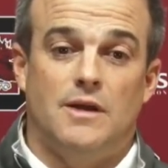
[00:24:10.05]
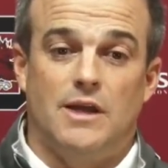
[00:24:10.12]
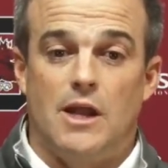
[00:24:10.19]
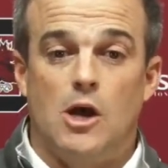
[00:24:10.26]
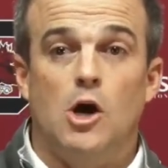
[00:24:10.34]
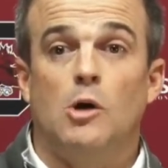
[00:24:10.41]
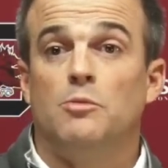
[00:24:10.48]

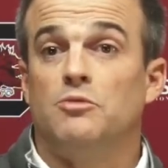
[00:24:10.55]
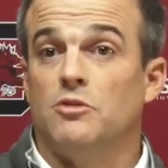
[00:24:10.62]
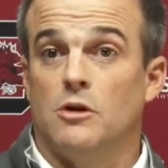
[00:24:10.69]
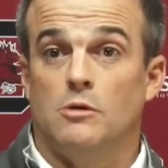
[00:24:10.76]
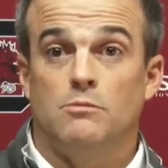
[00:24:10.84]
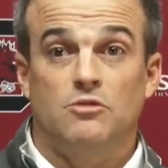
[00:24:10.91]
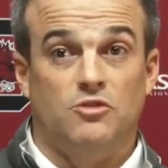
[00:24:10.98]
it helps.
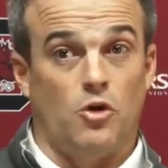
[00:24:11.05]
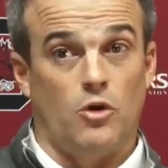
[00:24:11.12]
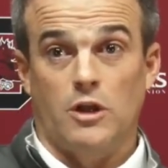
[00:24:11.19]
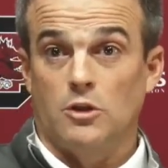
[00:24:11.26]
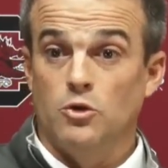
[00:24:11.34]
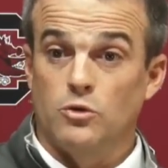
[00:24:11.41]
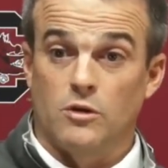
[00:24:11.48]
You know,
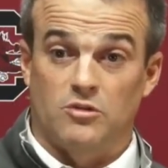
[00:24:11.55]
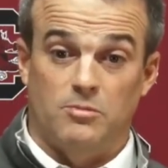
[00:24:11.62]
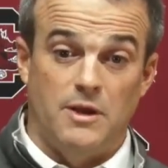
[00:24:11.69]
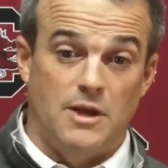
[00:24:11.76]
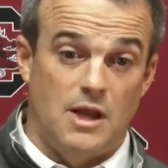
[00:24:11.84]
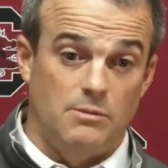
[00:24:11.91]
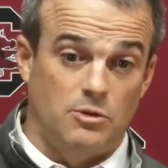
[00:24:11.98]
Sterling Lucas
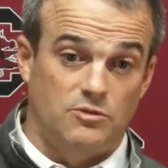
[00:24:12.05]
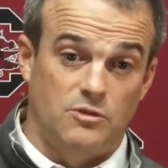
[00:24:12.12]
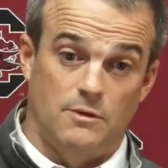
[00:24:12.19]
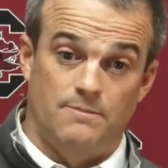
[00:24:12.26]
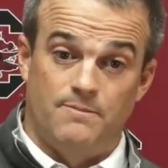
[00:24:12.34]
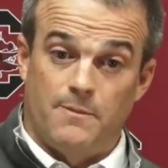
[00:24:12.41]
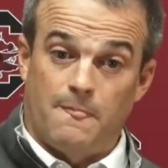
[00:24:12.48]
being able
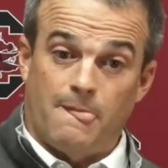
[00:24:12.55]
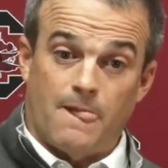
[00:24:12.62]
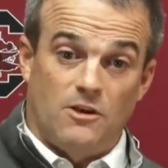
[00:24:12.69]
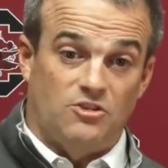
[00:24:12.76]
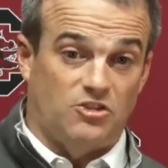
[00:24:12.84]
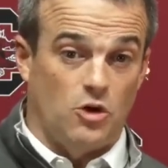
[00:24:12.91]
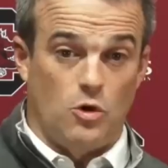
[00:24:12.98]
to
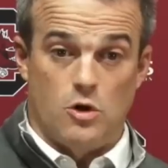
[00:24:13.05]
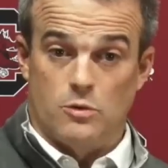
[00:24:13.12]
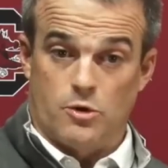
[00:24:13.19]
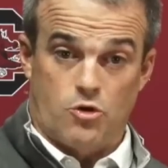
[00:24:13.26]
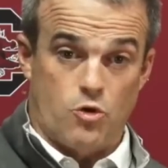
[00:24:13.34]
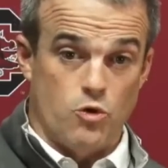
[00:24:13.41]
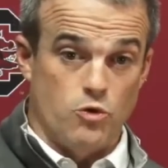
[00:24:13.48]
show a
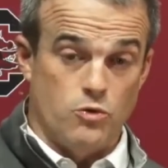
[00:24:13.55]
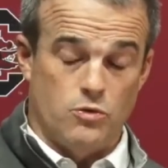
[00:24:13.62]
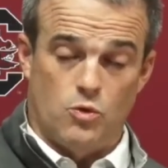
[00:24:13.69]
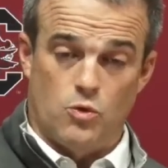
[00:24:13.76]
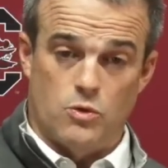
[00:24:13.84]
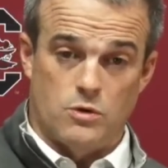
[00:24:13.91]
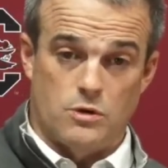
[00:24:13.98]

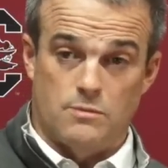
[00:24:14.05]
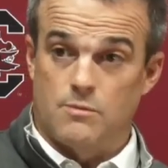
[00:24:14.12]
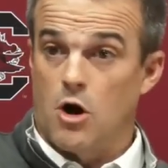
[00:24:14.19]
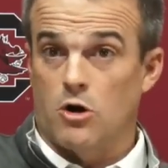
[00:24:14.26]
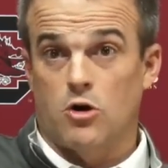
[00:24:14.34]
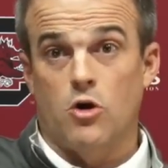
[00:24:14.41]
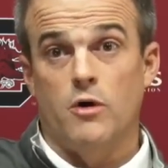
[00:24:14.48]
recruit or
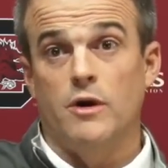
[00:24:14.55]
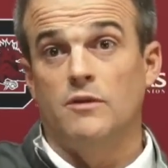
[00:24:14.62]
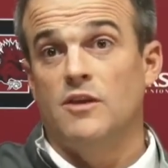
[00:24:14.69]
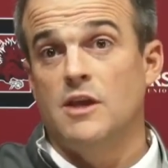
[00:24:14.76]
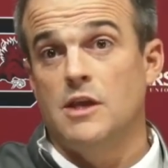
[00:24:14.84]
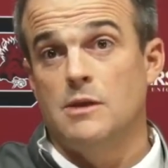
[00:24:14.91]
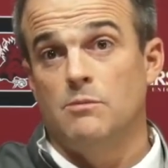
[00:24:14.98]
our
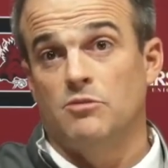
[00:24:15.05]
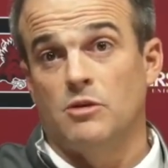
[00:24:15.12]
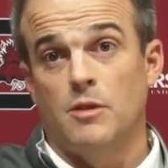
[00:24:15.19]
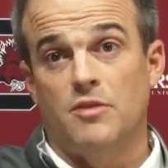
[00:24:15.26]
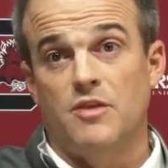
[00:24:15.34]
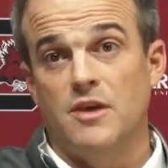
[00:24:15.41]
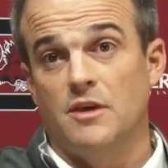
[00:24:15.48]
current team
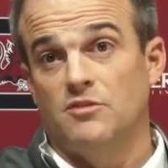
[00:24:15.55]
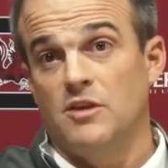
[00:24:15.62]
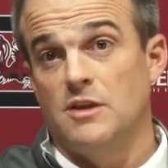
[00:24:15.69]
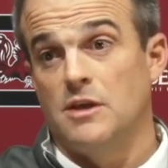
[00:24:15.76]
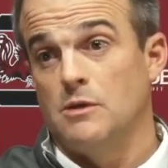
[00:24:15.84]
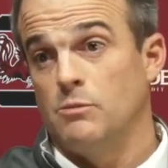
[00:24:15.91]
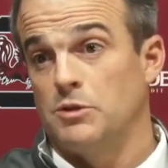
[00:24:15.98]
some of the things
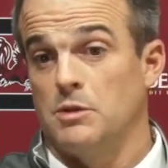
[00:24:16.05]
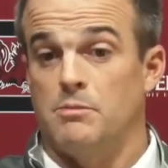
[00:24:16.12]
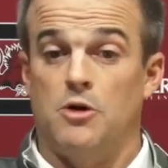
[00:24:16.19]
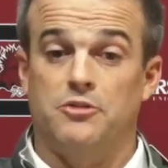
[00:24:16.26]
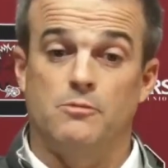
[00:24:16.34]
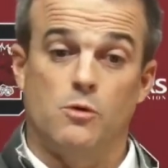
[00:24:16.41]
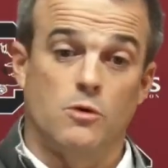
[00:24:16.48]
he did with the
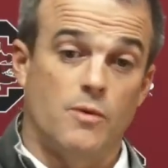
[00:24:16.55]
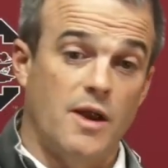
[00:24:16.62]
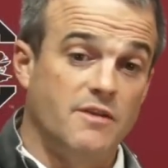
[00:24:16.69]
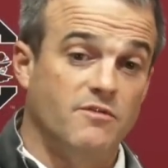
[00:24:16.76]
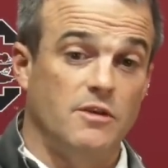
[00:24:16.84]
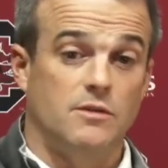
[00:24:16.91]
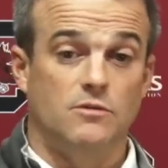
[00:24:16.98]
Baltimore
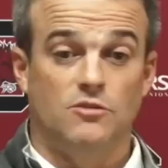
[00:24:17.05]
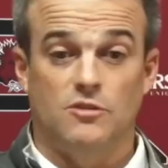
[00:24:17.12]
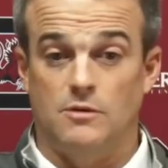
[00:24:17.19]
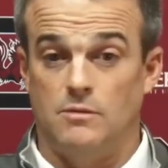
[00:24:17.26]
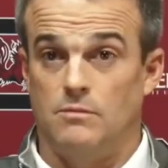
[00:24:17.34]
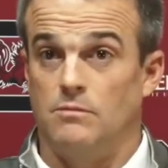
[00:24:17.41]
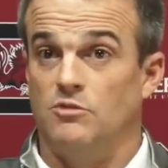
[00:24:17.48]
Ravens
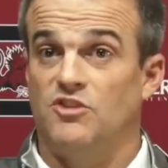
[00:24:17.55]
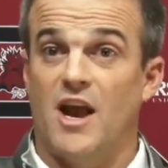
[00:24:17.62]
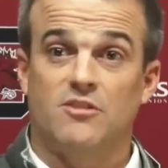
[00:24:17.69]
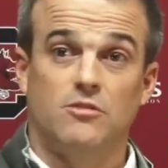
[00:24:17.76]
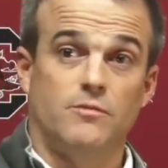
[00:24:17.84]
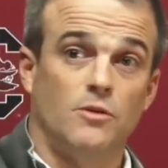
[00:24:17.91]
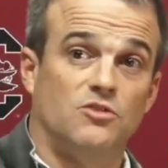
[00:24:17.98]
and
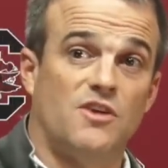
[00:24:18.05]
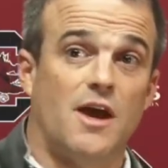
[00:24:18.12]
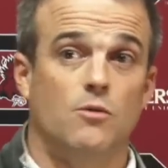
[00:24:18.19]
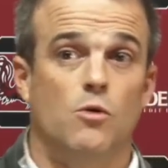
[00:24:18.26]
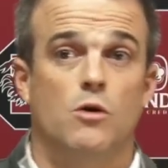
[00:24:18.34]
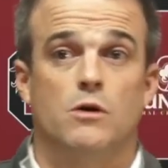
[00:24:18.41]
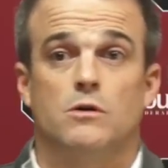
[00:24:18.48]
Jacksonville
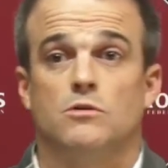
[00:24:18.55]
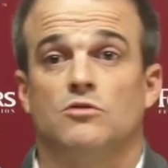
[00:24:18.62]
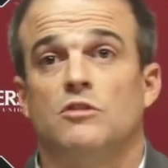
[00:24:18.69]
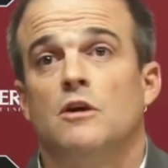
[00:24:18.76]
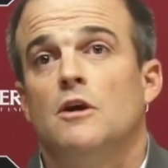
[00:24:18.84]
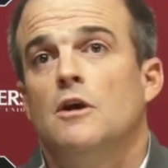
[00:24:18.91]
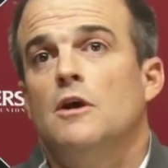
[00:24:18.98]

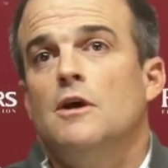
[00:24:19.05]
Jaguars,